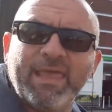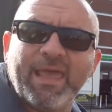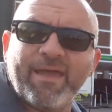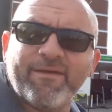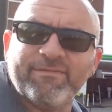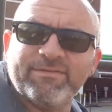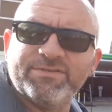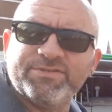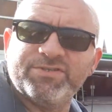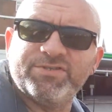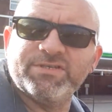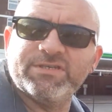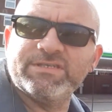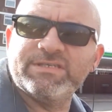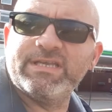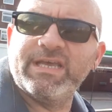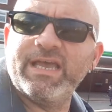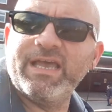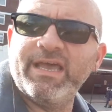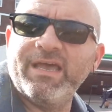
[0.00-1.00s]
garage
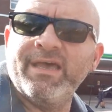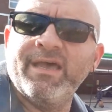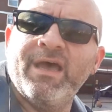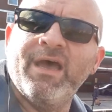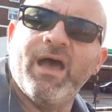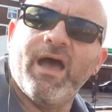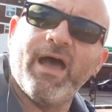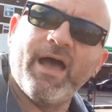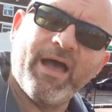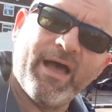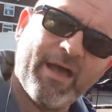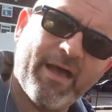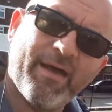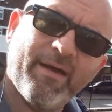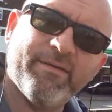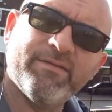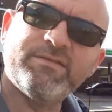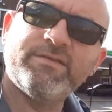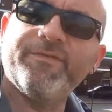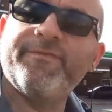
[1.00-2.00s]
just here
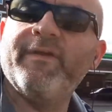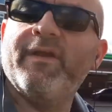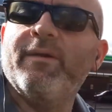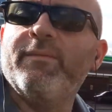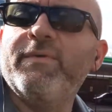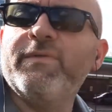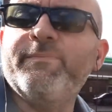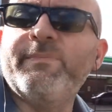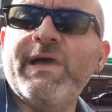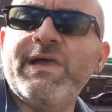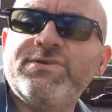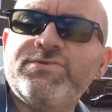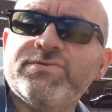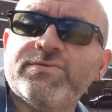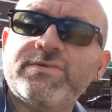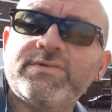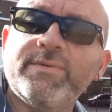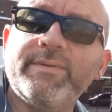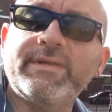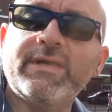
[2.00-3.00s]
uh, to fill up with
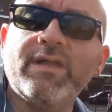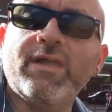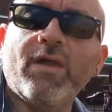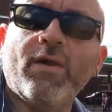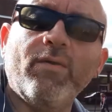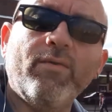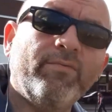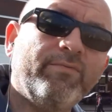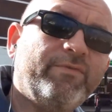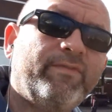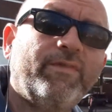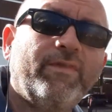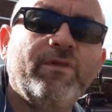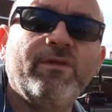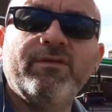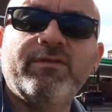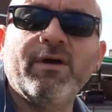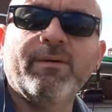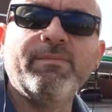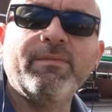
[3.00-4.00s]
petrol so he could go
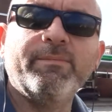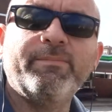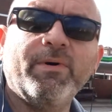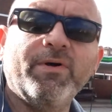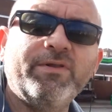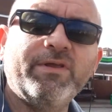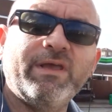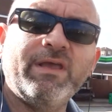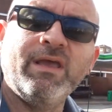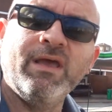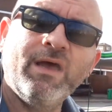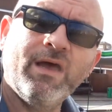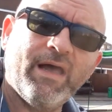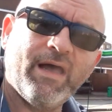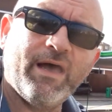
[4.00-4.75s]
and dump the body.